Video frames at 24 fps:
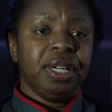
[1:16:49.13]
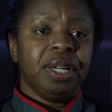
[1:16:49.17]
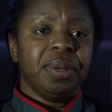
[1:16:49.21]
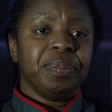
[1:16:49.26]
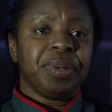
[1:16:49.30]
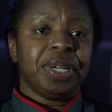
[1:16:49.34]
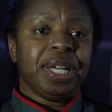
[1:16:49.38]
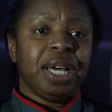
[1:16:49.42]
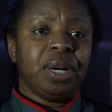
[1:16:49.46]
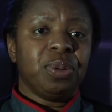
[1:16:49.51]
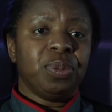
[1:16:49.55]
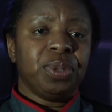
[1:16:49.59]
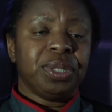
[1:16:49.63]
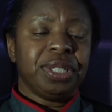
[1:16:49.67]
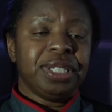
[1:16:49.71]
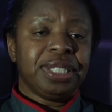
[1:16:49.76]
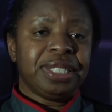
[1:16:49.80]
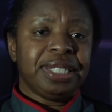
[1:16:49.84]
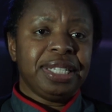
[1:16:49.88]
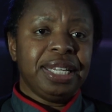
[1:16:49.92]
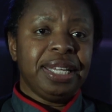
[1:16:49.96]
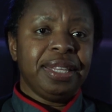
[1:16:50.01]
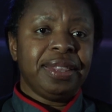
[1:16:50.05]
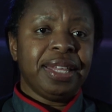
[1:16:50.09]
but I want to
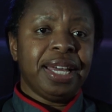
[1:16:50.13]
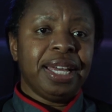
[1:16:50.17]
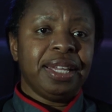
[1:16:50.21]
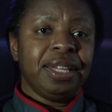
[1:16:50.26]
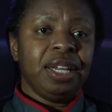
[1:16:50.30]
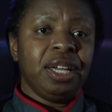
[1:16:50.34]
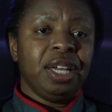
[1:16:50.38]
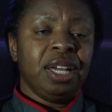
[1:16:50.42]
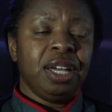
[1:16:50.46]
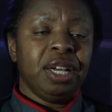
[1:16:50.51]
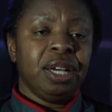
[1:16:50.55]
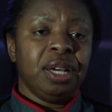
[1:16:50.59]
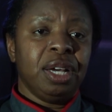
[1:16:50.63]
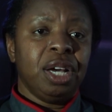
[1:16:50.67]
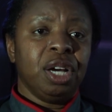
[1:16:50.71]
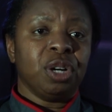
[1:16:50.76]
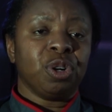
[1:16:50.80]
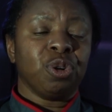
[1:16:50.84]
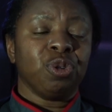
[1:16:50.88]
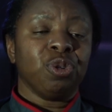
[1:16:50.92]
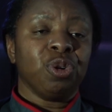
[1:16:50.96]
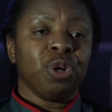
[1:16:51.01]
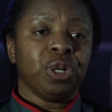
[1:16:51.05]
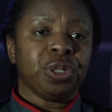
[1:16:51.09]
see that uh,
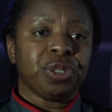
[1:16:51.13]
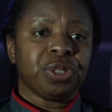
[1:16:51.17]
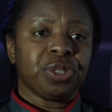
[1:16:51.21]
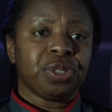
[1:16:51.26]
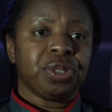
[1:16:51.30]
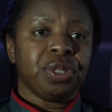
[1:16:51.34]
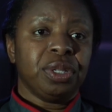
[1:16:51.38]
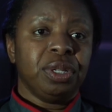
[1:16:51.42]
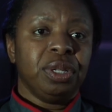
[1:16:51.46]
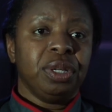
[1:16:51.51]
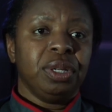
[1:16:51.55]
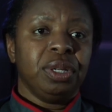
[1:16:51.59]
across